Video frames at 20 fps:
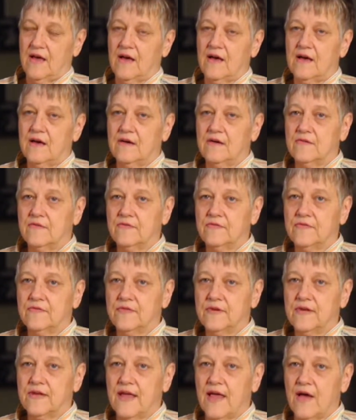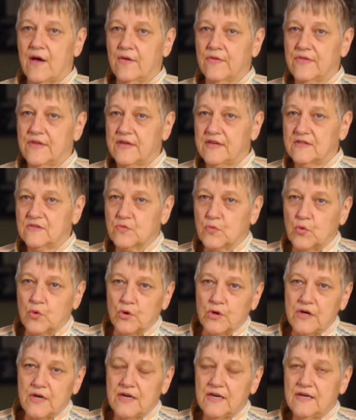of how things
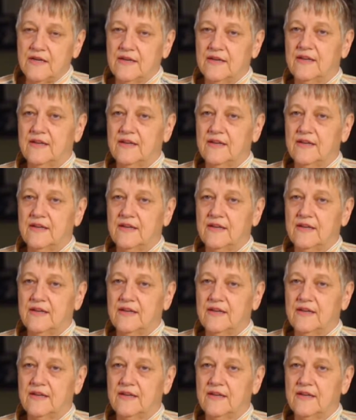work.